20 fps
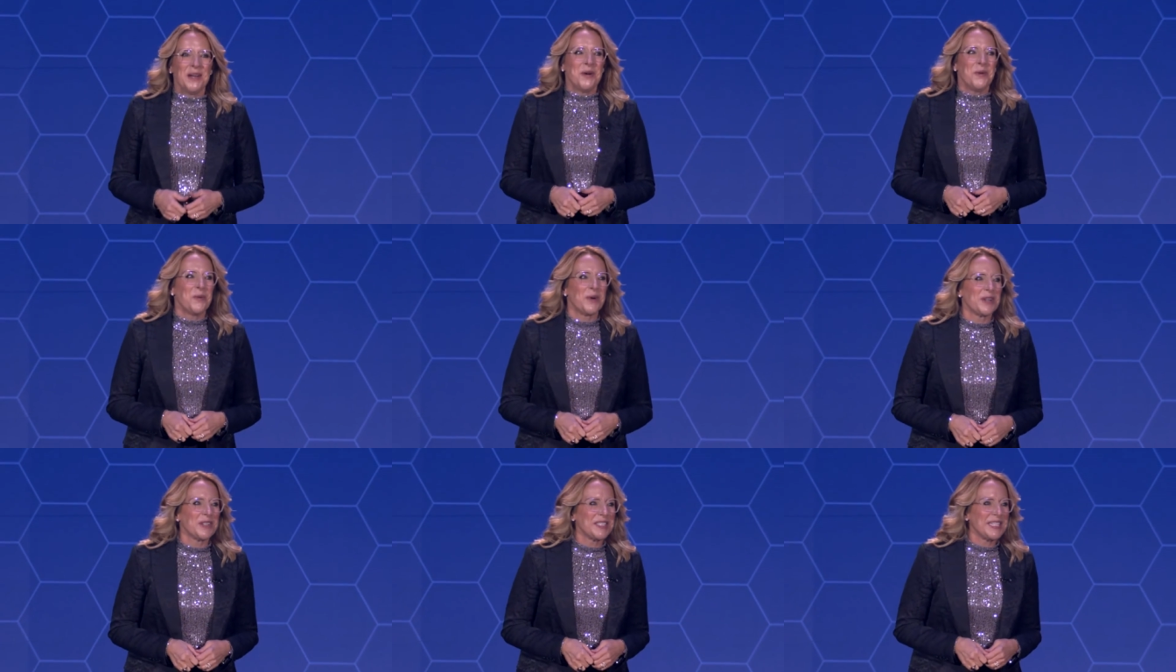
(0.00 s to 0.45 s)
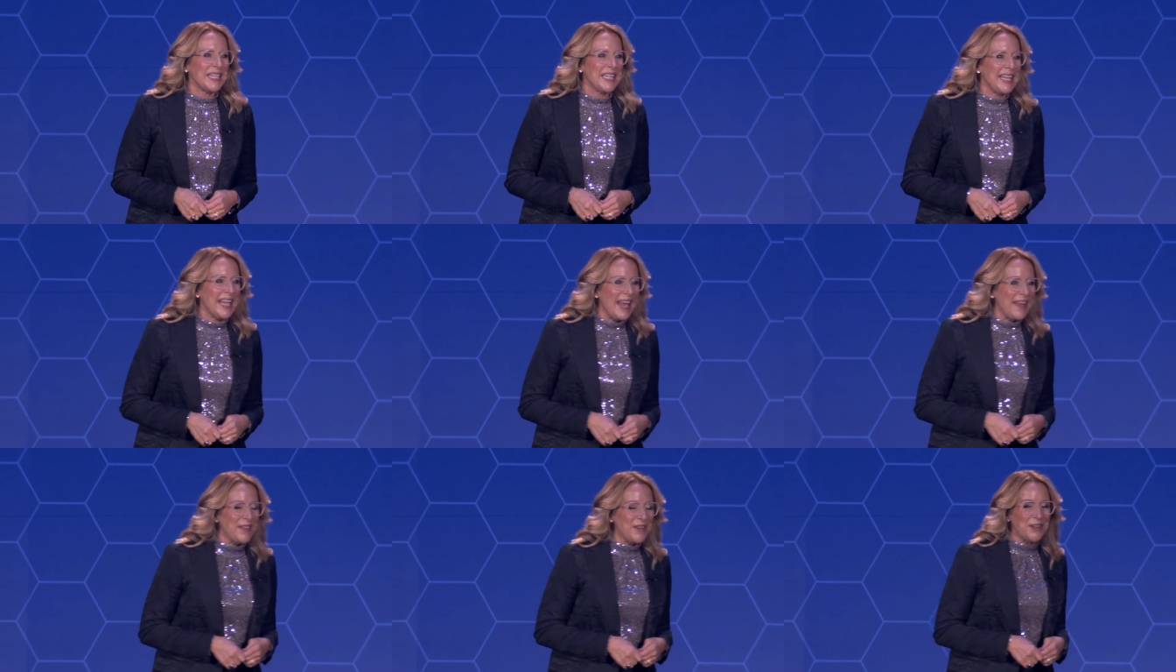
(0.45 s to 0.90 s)
We're
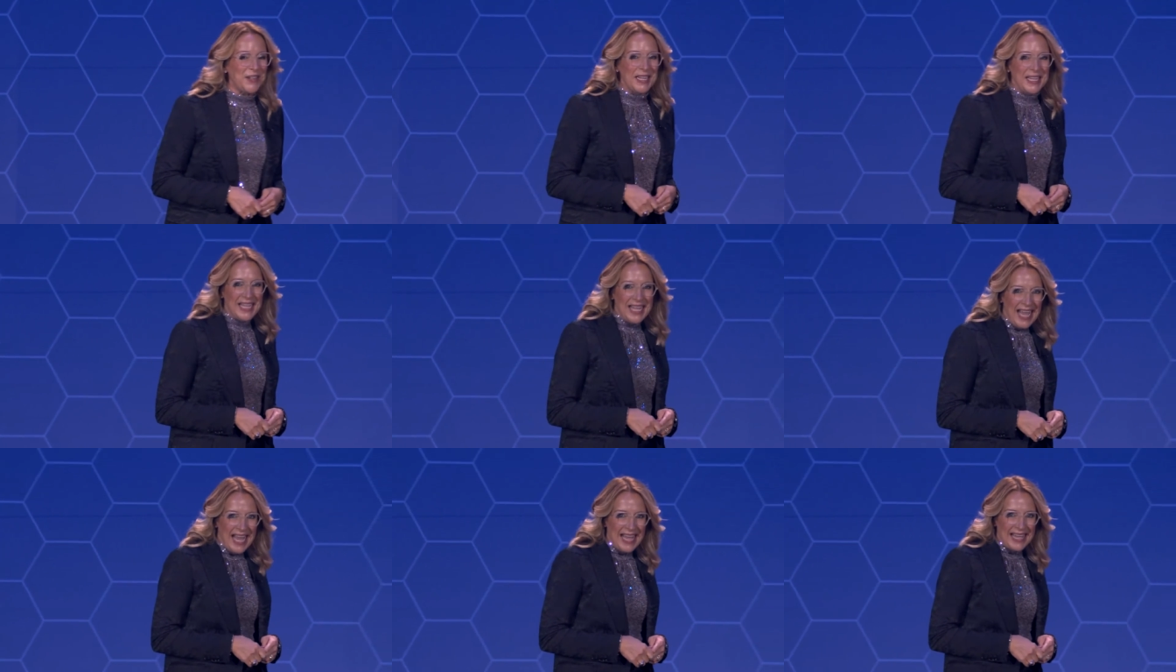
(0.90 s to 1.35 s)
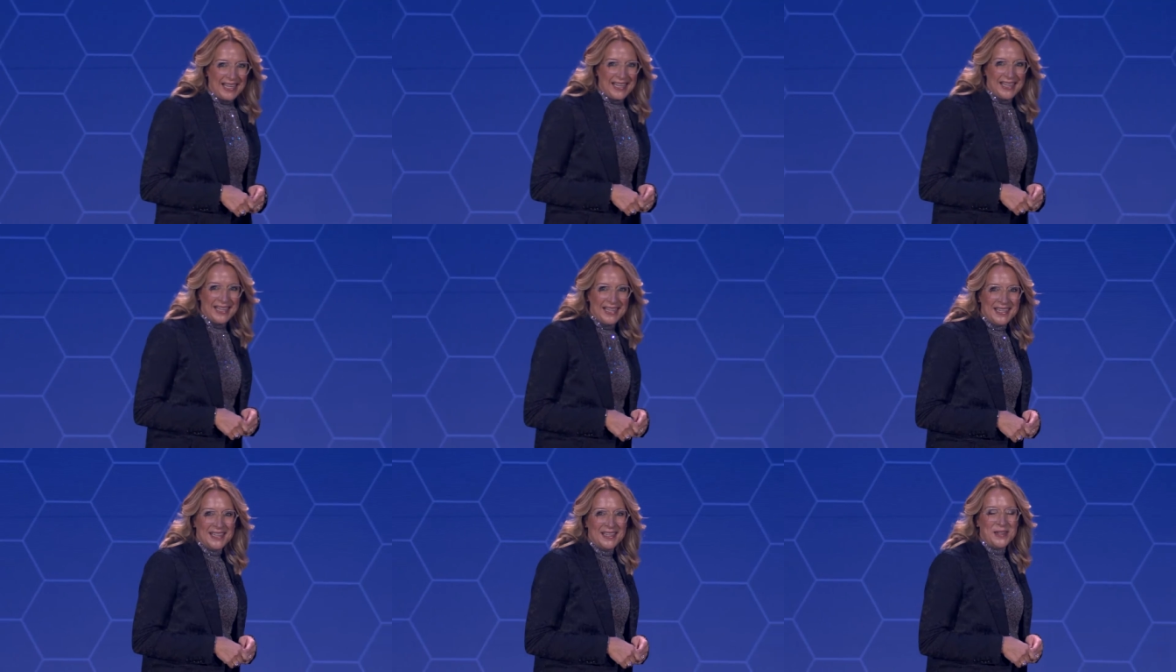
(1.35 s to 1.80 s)
together again.
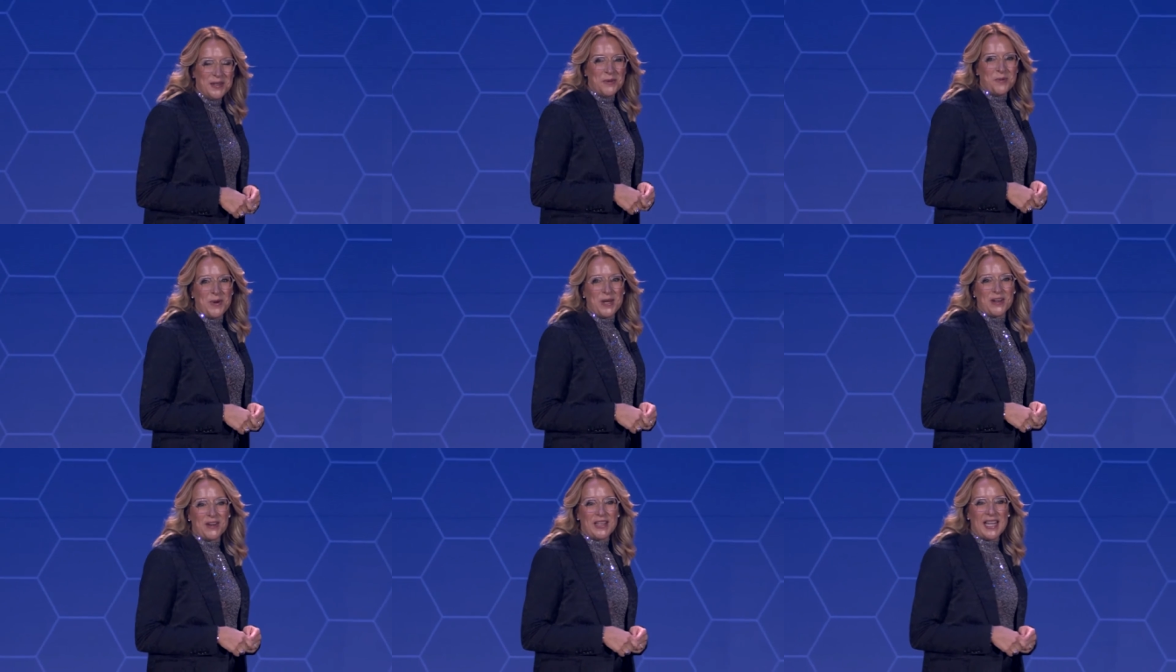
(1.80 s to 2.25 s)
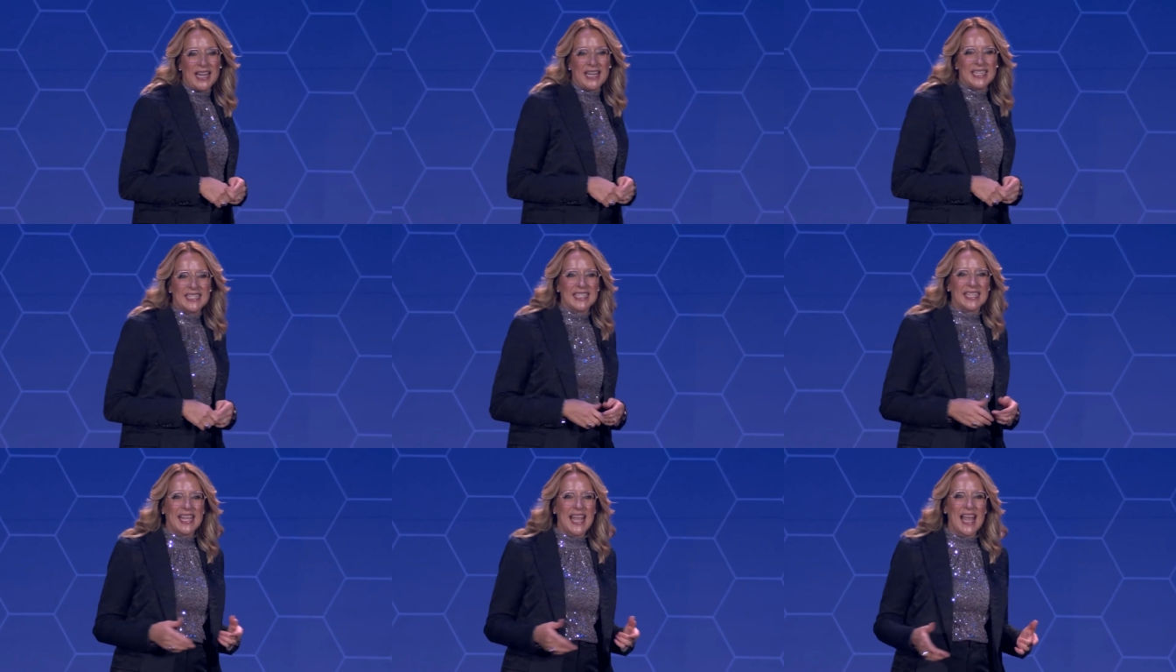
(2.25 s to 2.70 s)
We are getting
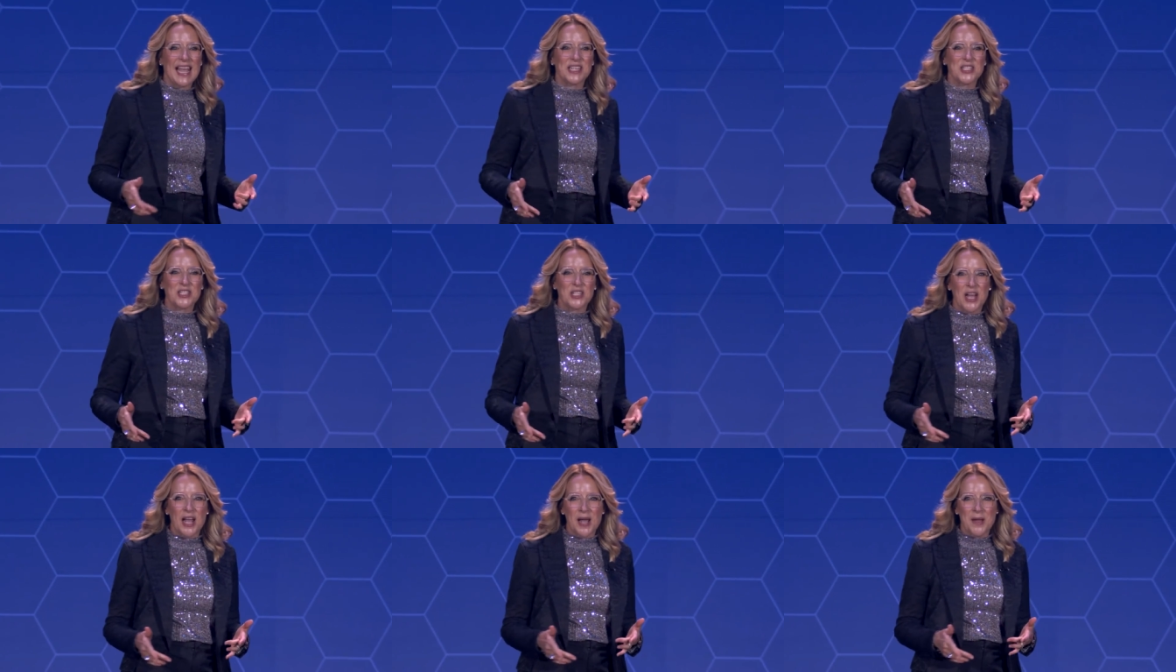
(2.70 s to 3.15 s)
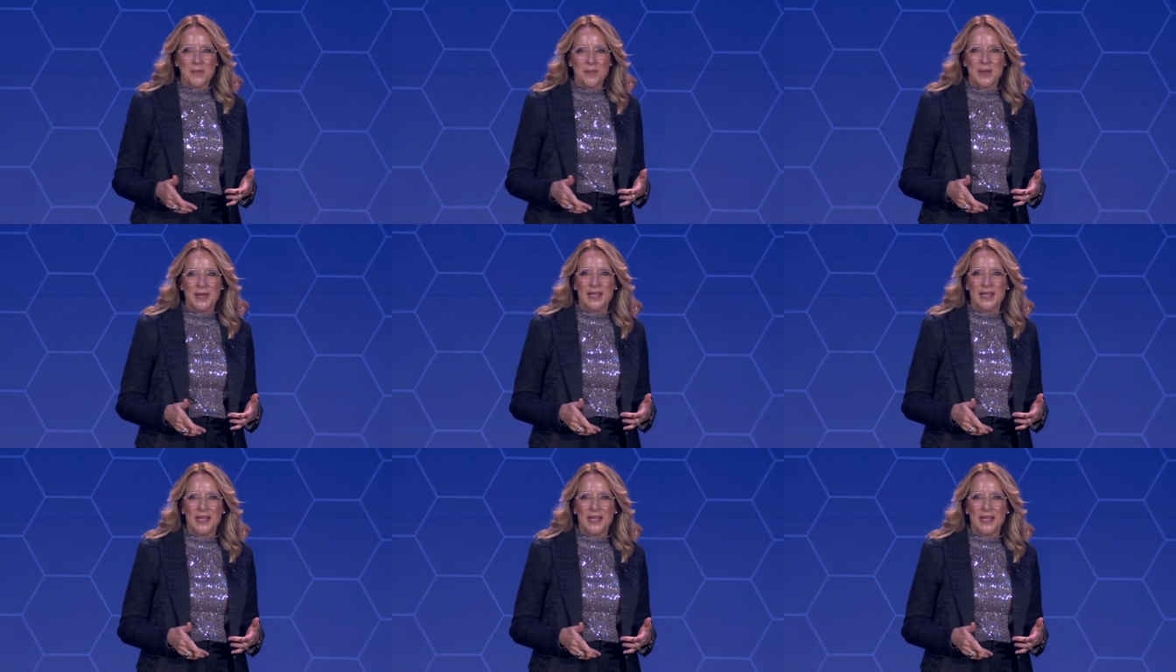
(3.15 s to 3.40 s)
to catch up.